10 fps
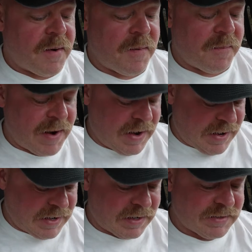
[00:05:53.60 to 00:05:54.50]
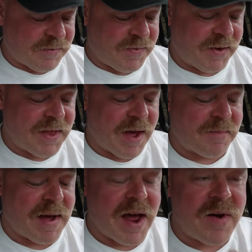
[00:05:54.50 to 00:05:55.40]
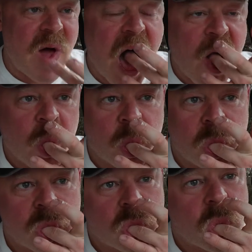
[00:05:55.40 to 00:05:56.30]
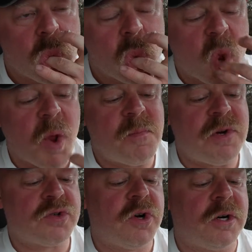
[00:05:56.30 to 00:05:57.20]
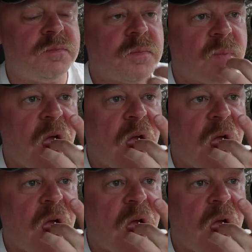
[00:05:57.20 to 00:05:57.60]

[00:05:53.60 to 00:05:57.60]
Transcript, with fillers: But it doesn't feel that bad. It's good.